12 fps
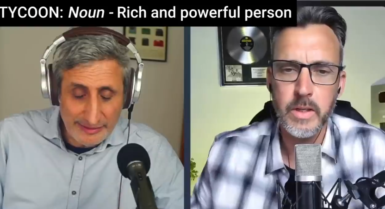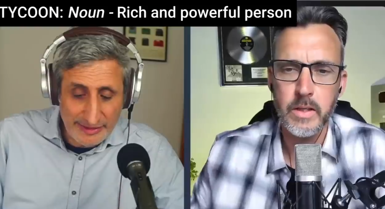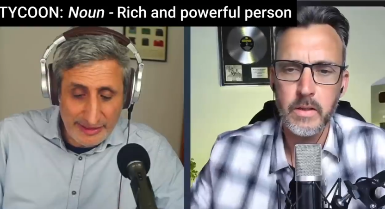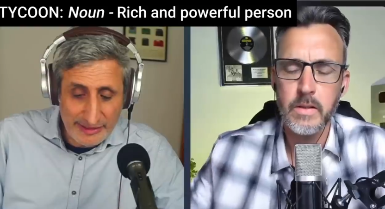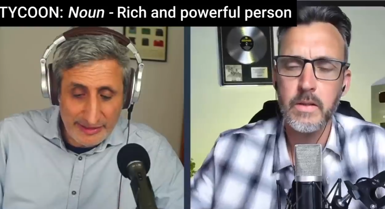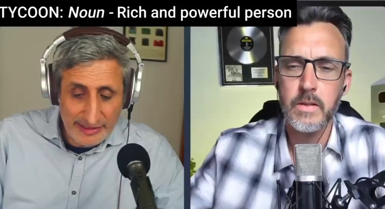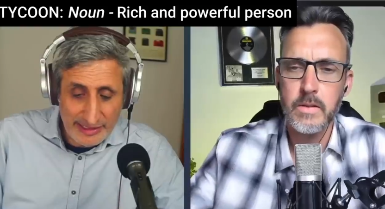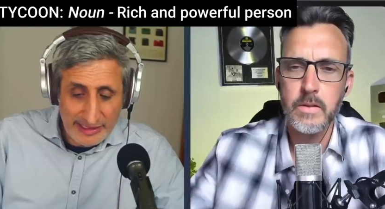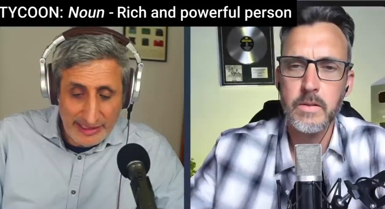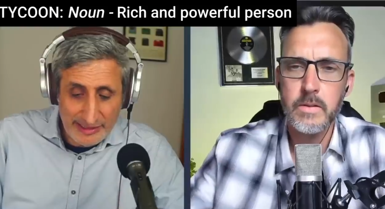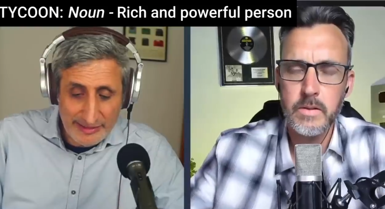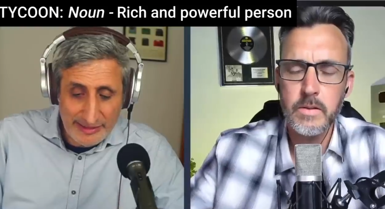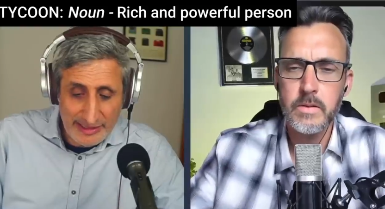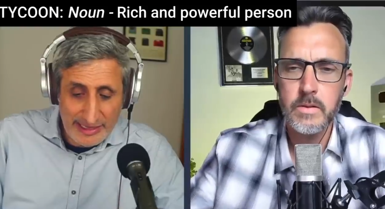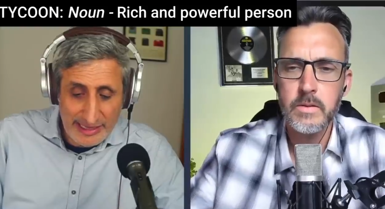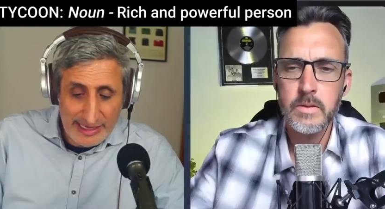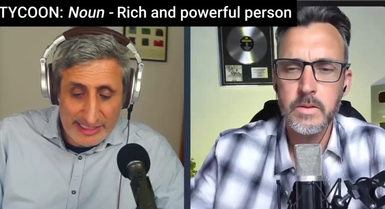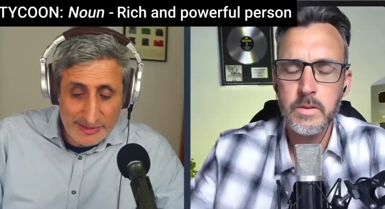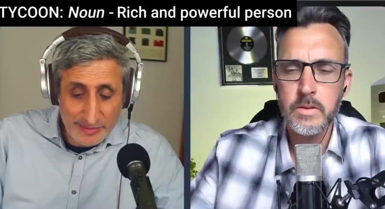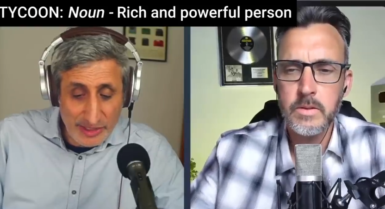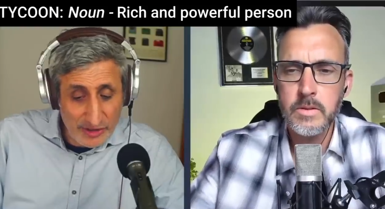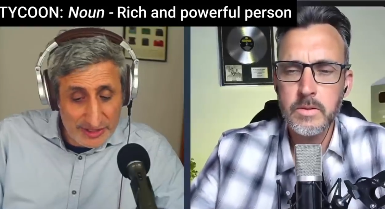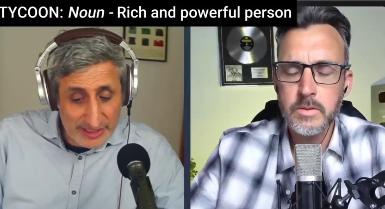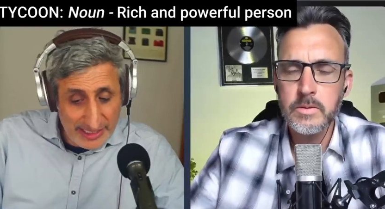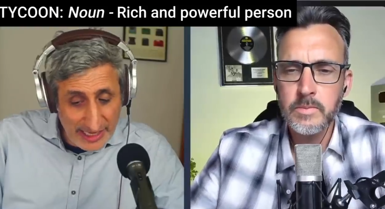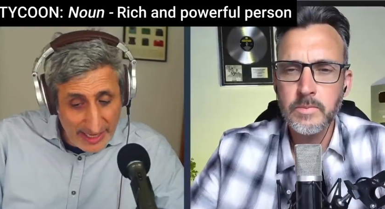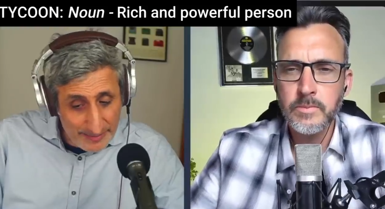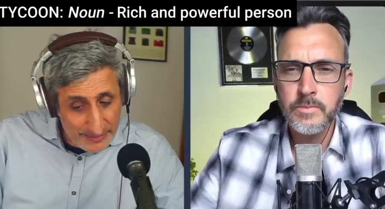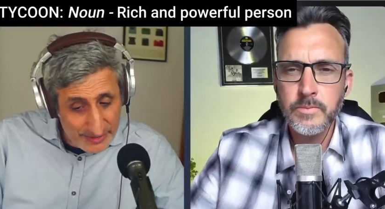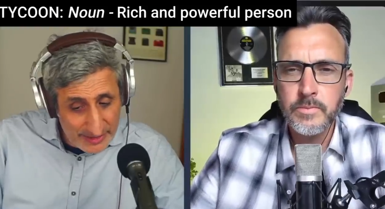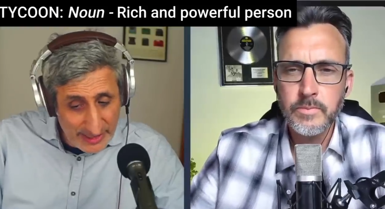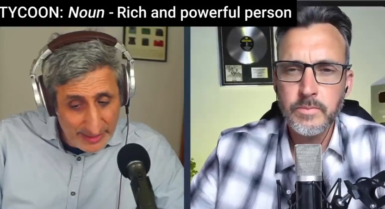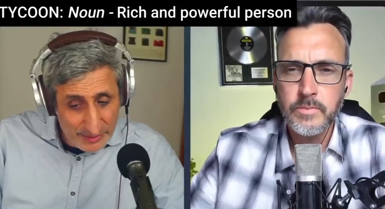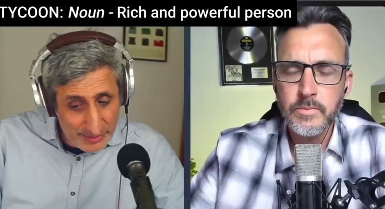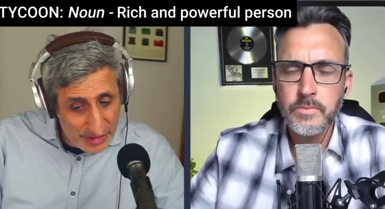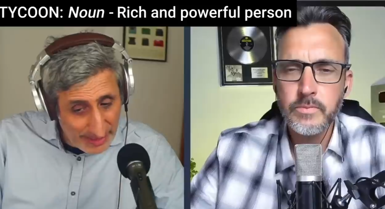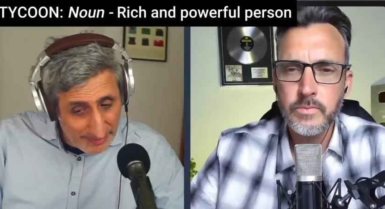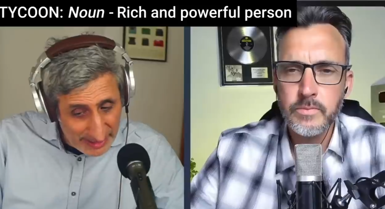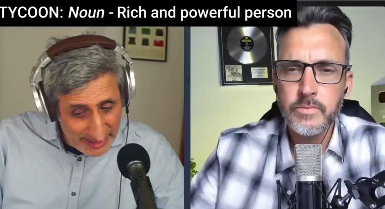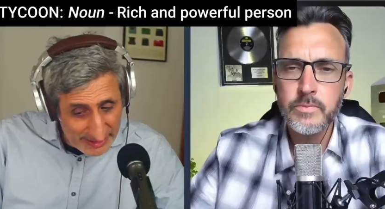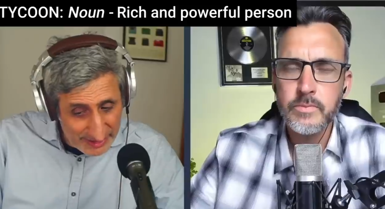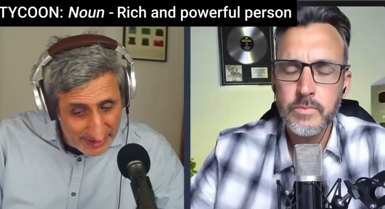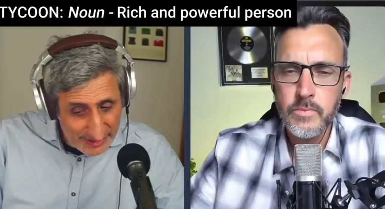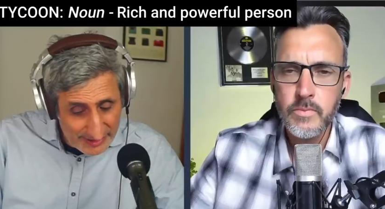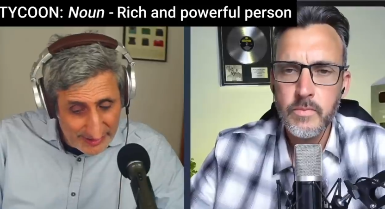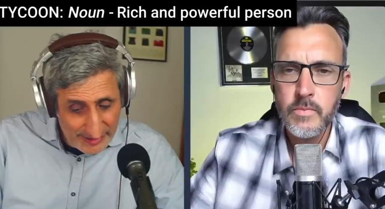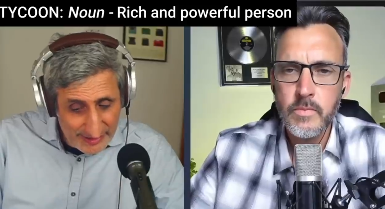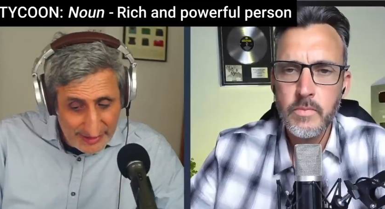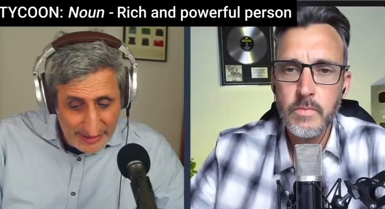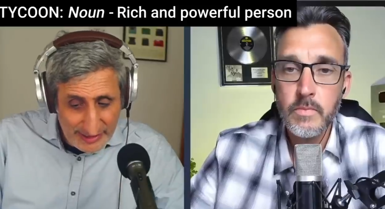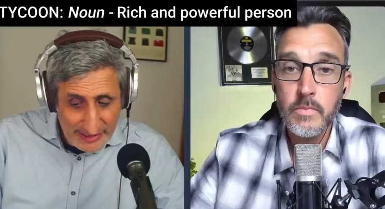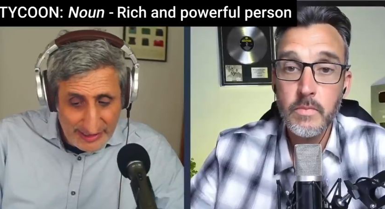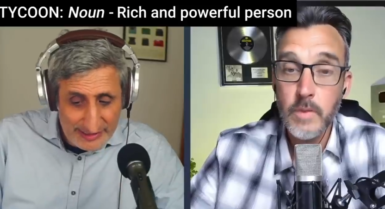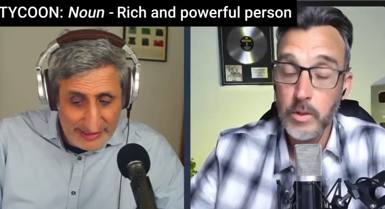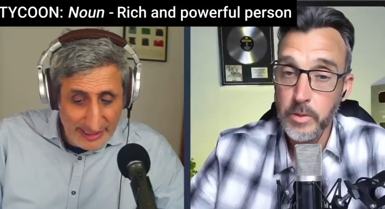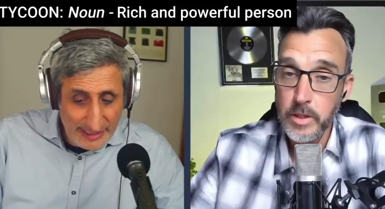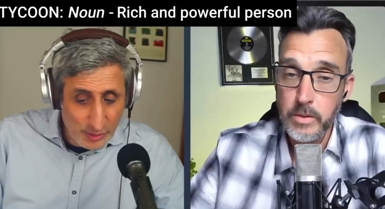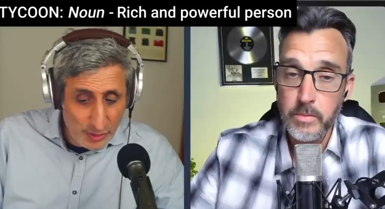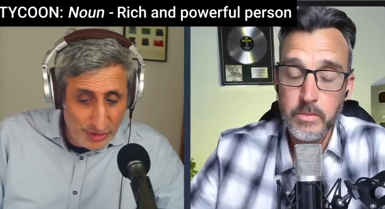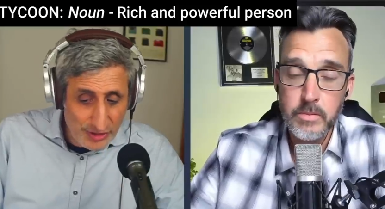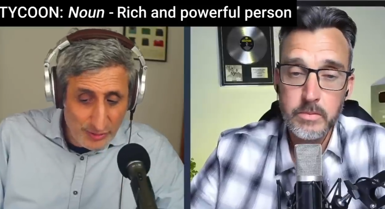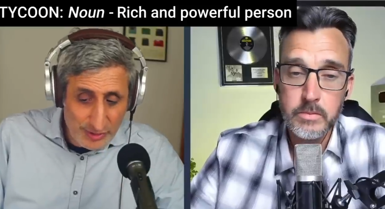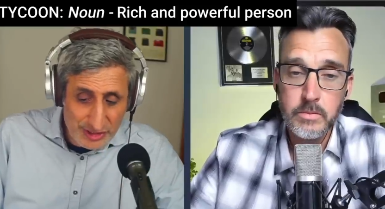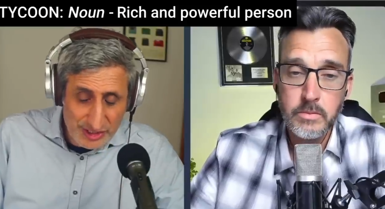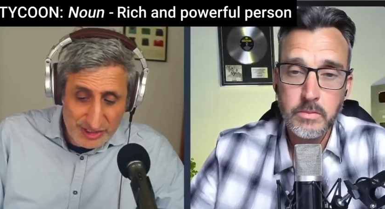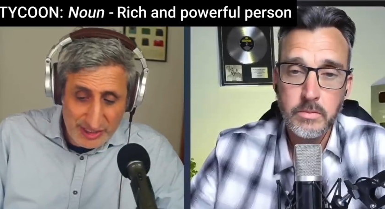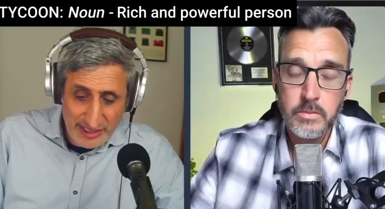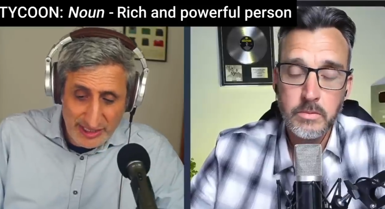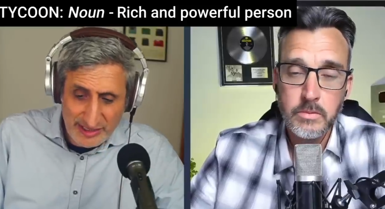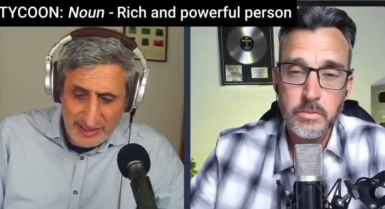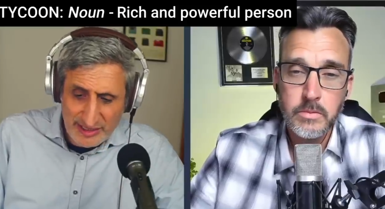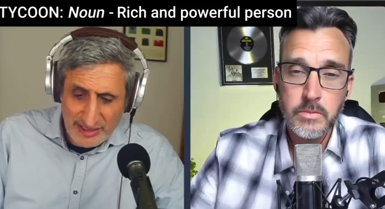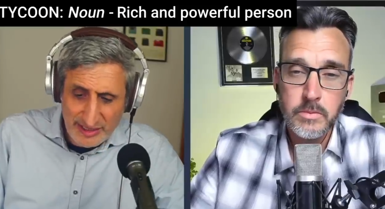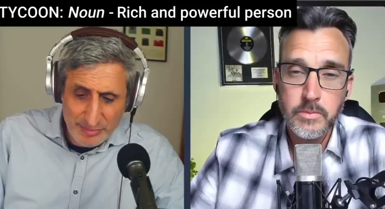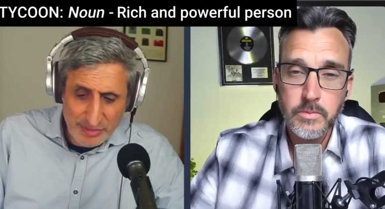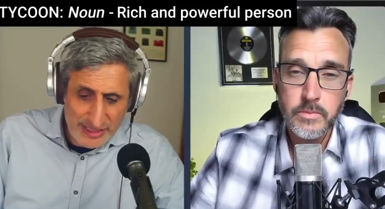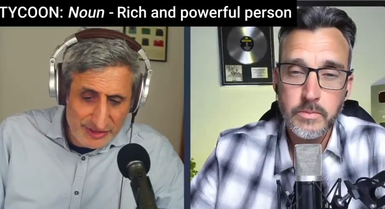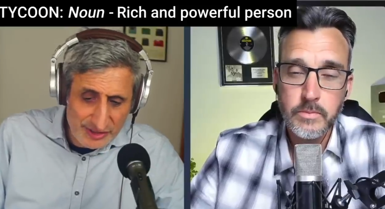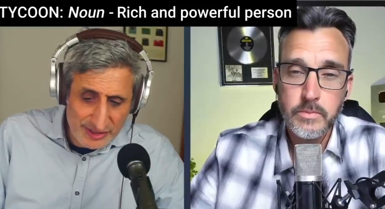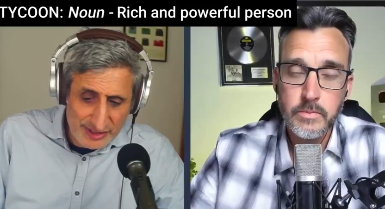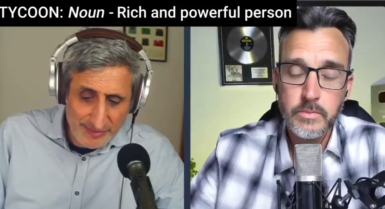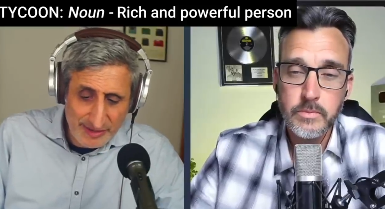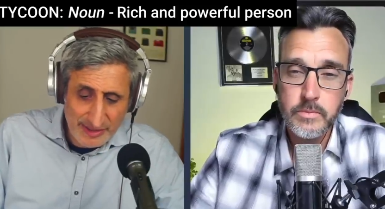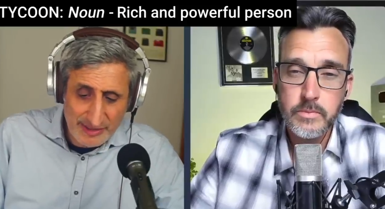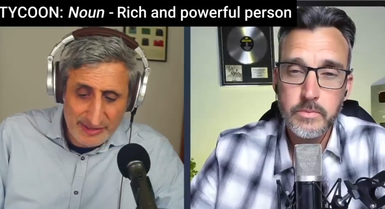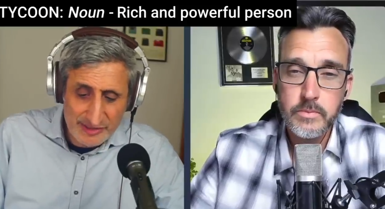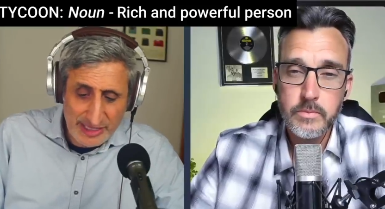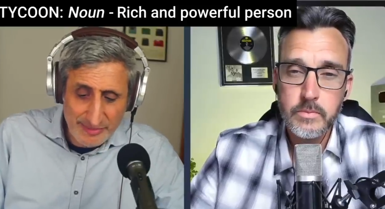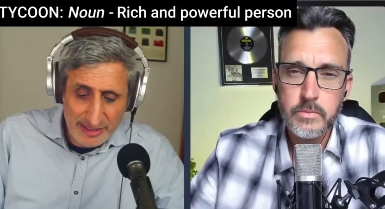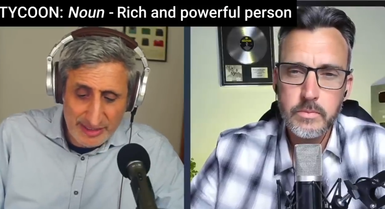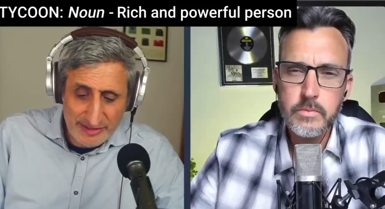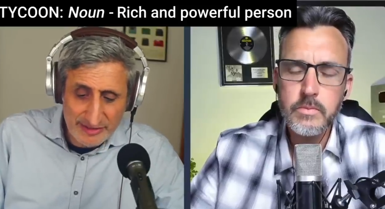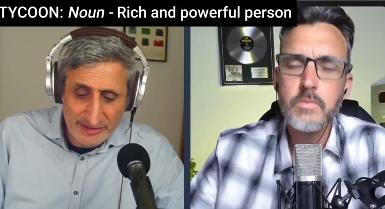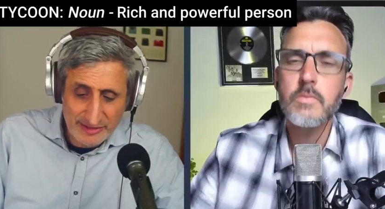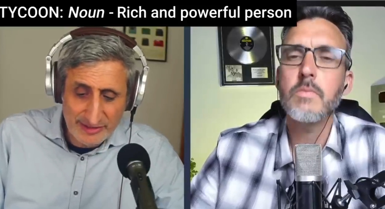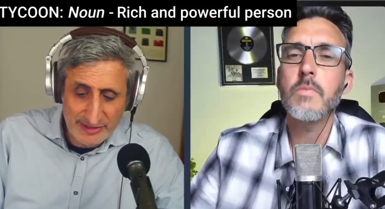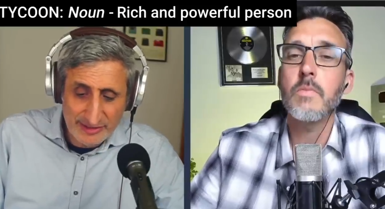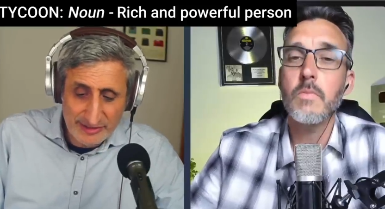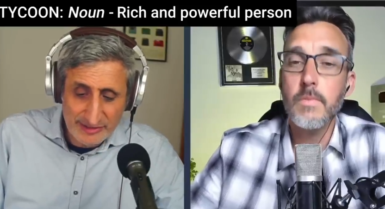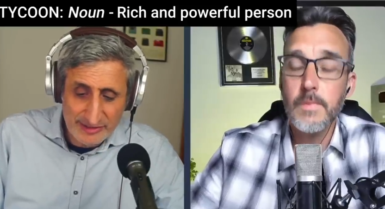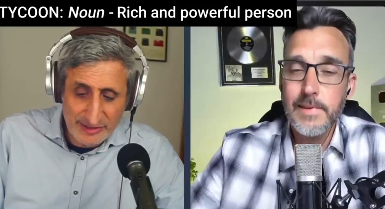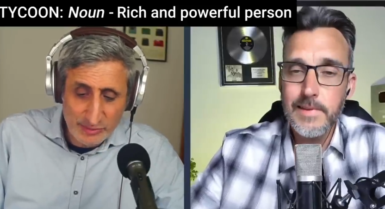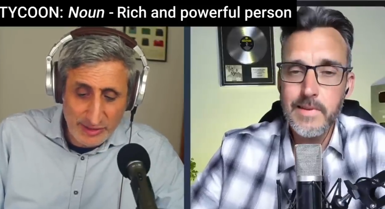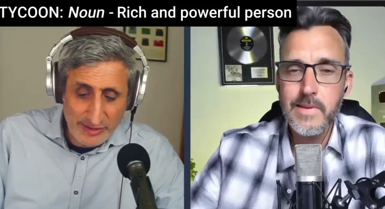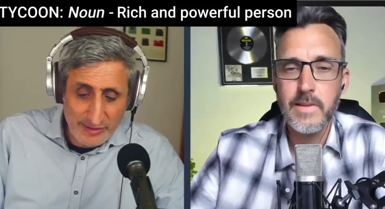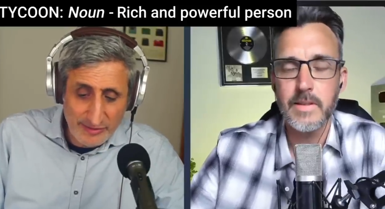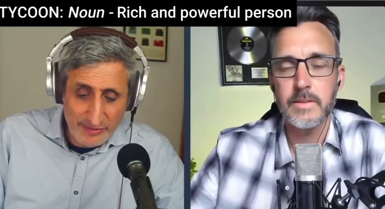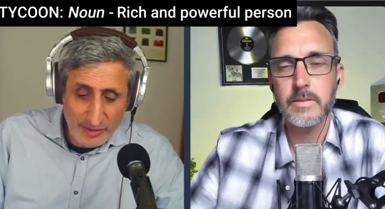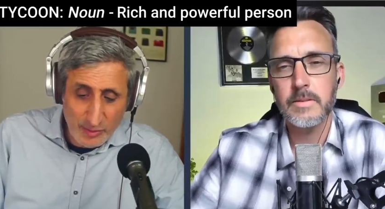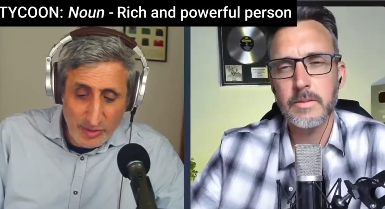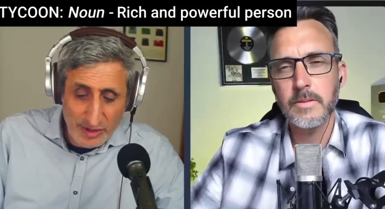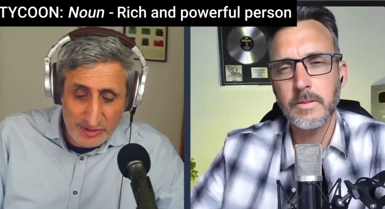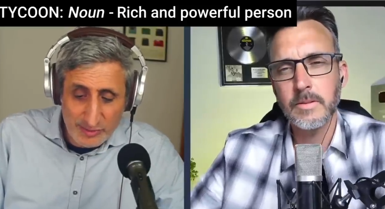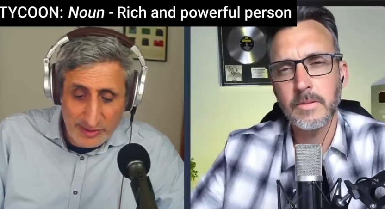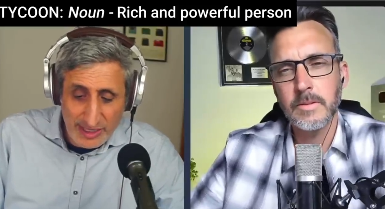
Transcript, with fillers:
Speaker 1: I think yeah. I think it is because it comes it comes from Japanese. Tycoon, oh, really? which is like uh, a prince or something in Japanese. So it's one of the ah. few words we